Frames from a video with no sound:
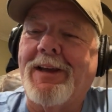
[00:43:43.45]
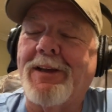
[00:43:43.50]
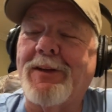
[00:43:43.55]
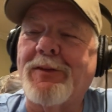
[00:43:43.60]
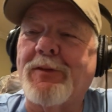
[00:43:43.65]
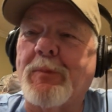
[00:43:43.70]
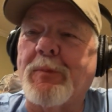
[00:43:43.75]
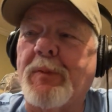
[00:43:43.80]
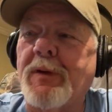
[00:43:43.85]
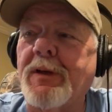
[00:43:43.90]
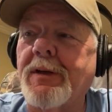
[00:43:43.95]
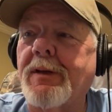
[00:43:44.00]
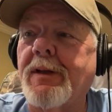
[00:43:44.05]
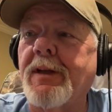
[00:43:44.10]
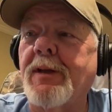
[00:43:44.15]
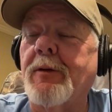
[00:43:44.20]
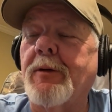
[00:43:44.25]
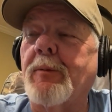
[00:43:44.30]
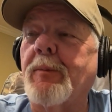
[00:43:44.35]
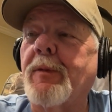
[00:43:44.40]
it's a big
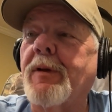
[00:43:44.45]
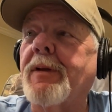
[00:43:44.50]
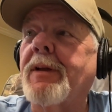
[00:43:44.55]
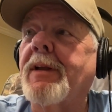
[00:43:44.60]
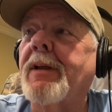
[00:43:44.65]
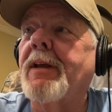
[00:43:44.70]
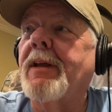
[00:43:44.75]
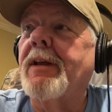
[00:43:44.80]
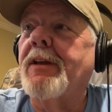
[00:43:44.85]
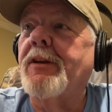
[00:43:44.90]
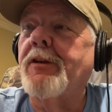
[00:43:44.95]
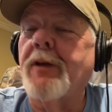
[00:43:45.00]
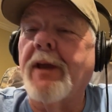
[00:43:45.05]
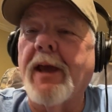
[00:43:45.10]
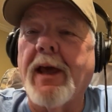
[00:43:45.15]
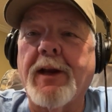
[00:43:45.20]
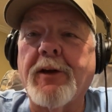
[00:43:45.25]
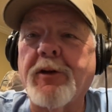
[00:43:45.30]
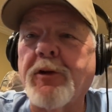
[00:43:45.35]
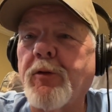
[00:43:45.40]
deal. But you
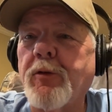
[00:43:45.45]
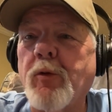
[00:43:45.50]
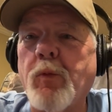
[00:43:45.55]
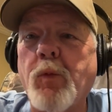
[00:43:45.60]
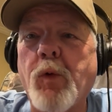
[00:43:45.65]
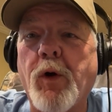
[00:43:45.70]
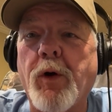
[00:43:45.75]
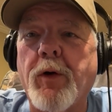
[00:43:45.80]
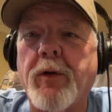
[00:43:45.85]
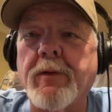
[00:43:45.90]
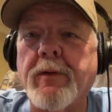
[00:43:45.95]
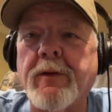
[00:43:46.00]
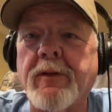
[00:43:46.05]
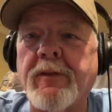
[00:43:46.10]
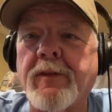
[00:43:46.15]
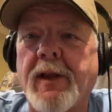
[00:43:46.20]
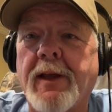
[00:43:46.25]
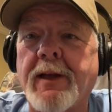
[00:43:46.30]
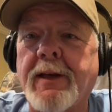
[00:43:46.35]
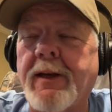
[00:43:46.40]
got to do the work,
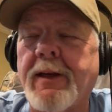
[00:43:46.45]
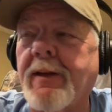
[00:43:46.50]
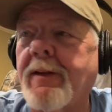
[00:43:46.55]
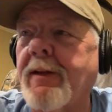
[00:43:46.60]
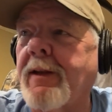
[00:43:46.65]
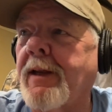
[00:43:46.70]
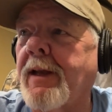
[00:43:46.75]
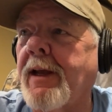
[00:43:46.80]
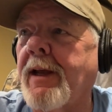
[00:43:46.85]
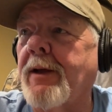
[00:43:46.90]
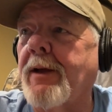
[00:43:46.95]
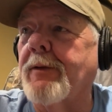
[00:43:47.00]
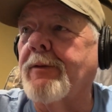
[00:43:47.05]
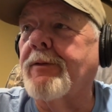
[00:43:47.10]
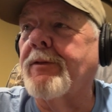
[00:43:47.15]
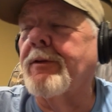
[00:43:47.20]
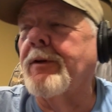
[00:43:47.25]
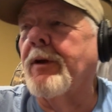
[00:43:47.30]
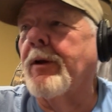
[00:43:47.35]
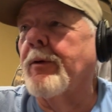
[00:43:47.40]
just like anything
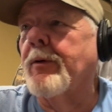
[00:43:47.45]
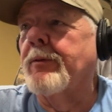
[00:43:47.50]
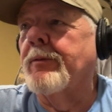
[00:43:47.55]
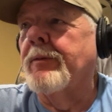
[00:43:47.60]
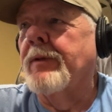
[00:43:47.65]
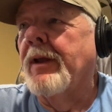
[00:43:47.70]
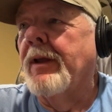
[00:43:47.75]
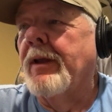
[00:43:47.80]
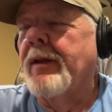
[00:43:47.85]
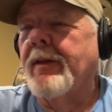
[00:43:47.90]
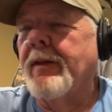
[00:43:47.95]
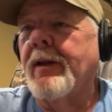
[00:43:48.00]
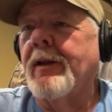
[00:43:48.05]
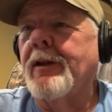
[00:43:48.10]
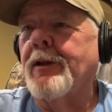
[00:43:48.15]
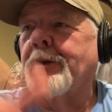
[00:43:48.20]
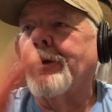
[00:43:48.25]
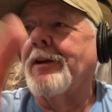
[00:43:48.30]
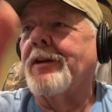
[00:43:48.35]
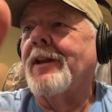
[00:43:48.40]
else. You know, they
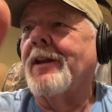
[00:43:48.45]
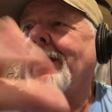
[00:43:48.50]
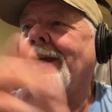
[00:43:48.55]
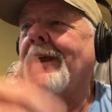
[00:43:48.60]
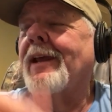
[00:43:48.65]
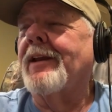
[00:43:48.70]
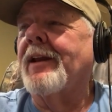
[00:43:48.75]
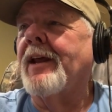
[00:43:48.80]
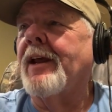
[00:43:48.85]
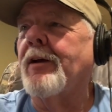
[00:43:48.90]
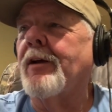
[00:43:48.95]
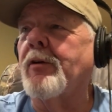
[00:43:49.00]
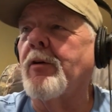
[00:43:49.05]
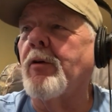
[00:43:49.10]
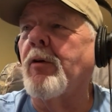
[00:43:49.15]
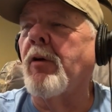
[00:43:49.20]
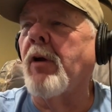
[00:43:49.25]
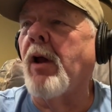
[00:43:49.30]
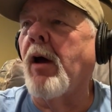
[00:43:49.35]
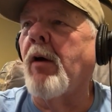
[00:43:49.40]
look at Dan now,
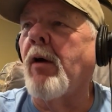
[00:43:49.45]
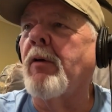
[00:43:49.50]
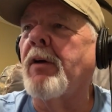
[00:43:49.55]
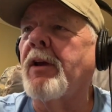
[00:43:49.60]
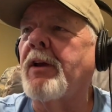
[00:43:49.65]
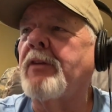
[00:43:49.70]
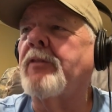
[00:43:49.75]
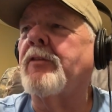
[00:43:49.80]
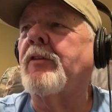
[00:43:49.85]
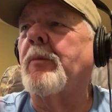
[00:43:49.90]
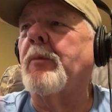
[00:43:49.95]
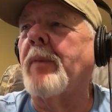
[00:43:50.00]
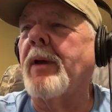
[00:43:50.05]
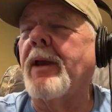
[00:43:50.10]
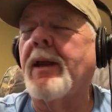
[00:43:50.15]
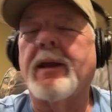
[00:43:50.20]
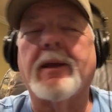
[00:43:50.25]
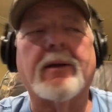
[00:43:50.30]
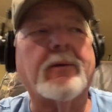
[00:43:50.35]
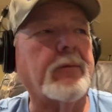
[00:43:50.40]
going, "Oh, he's the
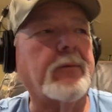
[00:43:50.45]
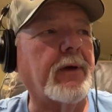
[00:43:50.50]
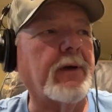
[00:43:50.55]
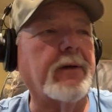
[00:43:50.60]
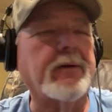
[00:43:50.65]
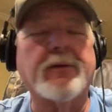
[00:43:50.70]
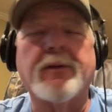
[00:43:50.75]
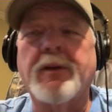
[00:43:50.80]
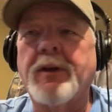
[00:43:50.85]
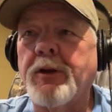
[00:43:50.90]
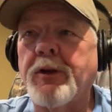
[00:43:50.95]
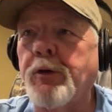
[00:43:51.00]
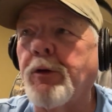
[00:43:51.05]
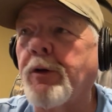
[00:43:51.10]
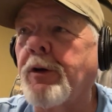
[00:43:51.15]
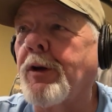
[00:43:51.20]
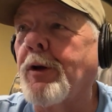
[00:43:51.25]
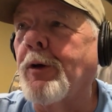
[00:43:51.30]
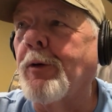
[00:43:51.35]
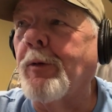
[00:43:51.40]
man." Well, you
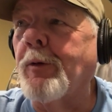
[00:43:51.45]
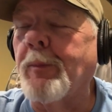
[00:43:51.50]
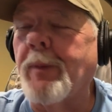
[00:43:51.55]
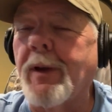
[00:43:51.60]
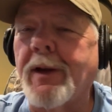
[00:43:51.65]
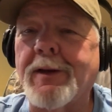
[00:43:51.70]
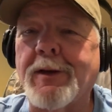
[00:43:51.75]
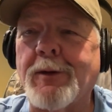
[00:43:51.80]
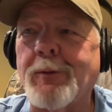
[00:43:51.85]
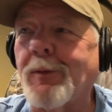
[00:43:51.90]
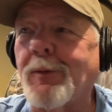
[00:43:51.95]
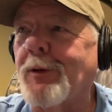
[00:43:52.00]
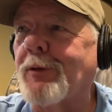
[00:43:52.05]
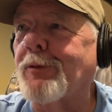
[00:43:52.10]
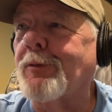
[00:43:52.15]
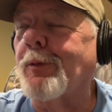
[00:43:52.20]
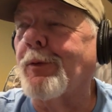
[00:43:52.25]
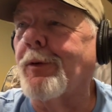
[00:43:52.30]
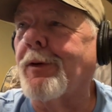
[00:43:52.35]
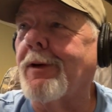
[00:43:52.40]
didn't know him back there when he
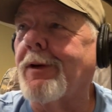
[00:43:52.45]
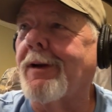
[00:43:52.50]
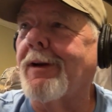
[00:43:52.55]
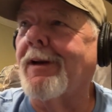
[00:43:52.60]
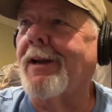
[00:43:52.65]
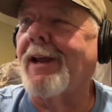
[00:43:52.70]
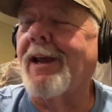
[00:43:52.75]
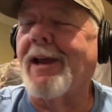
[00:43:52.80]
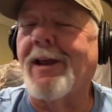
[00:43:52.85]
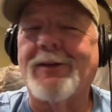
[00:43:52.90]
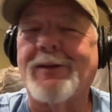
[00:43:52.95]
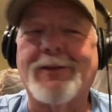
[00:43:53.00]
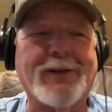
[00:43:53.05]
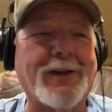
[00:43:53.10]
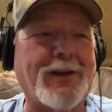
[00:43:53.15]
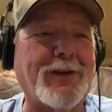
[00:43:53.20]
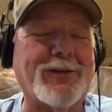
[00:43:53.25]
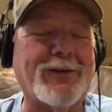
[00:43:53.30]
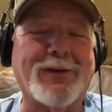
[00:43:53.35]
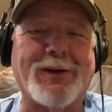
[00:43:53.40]
was working at a gas
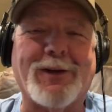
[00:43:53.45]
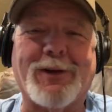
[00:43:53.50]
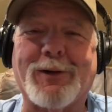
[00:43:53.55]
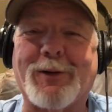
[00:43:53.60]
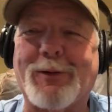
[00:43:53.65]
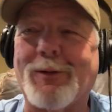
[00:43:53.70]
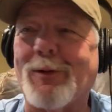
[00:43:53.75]
station in a